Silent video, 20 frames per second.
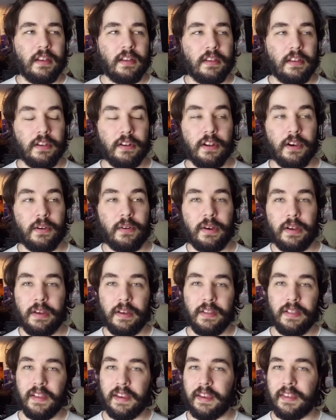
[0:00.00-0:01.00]

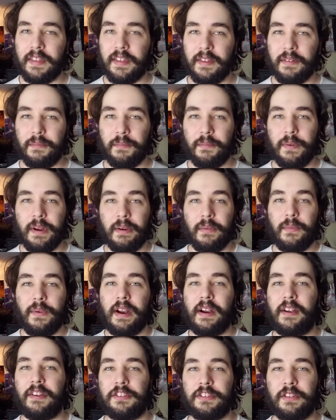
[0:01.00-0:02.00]
like,
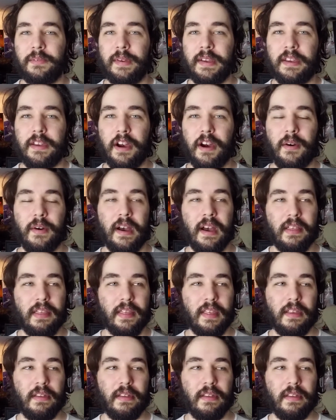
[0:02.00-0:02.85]
where else do we go?